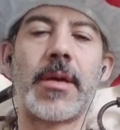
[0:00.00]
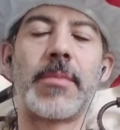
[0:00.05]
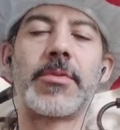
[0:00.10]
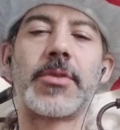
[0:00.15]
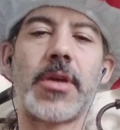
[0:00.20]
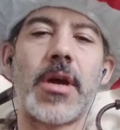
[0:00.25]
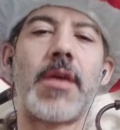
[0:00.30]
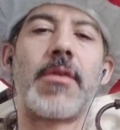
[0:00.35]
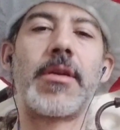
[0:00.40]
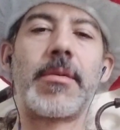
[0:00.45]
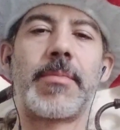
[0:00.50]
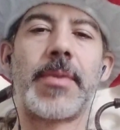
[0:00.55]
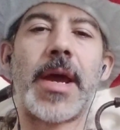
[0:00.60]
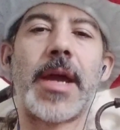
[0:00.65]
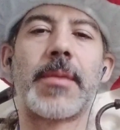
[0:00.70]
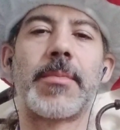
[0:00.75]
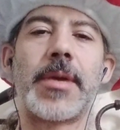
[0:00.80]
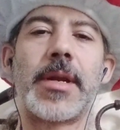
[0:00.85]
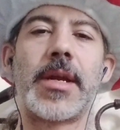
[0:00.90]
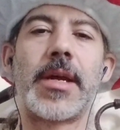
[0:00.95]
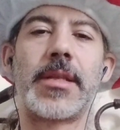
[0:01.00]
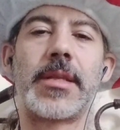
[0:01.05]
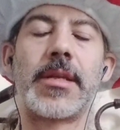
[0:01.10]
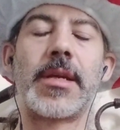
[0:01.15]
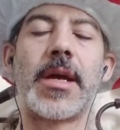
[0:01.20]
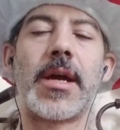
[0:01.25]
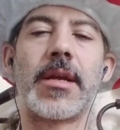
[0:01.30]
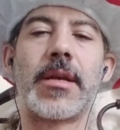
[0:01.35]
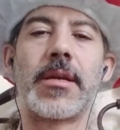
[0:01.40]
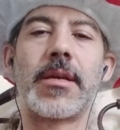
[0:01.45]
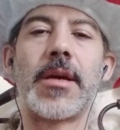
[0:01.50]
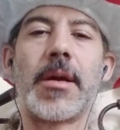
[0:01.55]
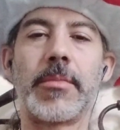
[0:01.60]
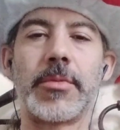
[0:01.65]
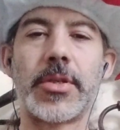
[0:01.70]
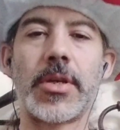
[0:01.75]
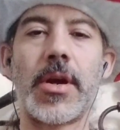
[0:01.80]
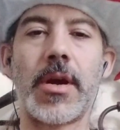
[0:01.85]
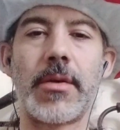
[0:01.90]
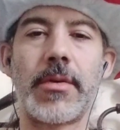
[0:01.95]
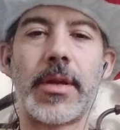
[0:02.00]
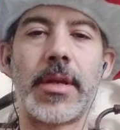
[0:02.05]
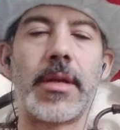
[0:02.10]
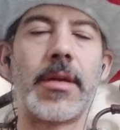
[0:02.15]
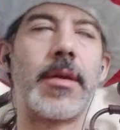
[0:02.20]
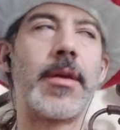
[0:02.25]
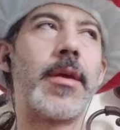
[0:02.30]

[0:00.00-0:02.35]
I'm sorry, Pac-Man 99. I'm sorry.